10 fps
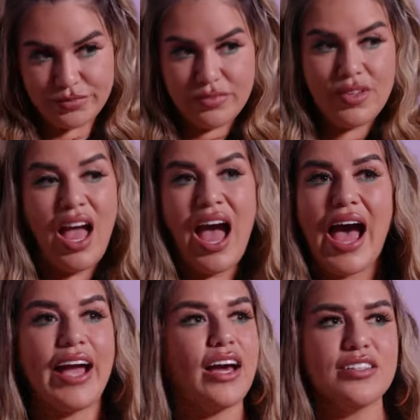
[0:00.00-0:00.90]
So how?
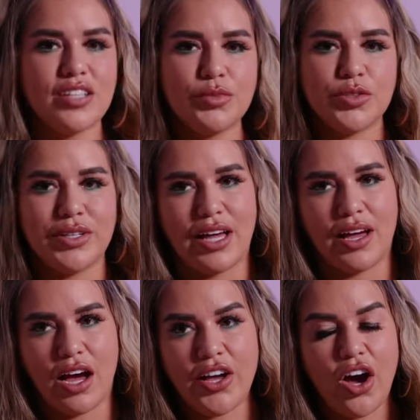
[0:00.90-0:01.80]
I gotta you, stop doing that.
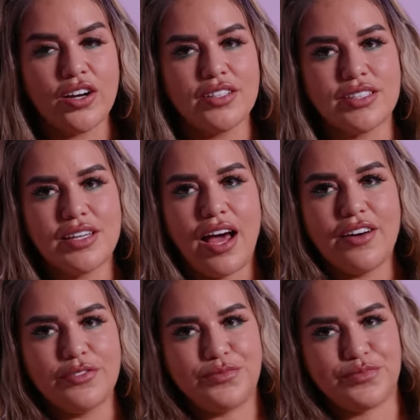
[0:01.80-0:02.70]
Can you give us an
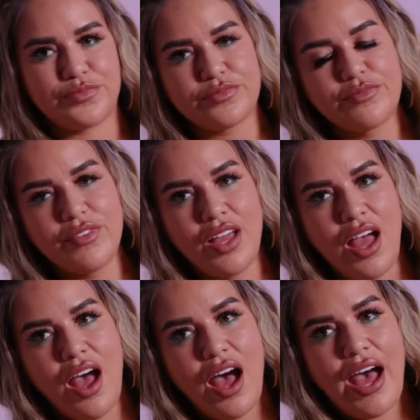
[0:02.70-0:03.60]
example have, of your faked
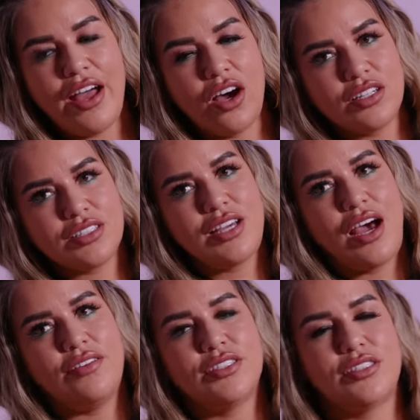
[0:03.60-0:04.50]
orgasm? I honestly
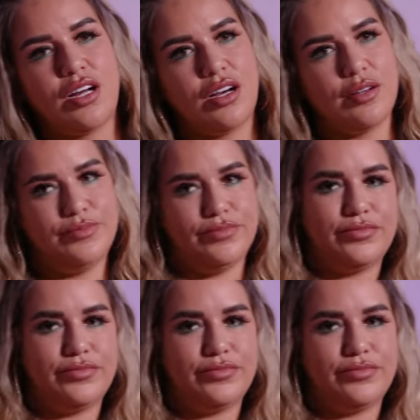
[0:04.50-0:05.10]
have to stop.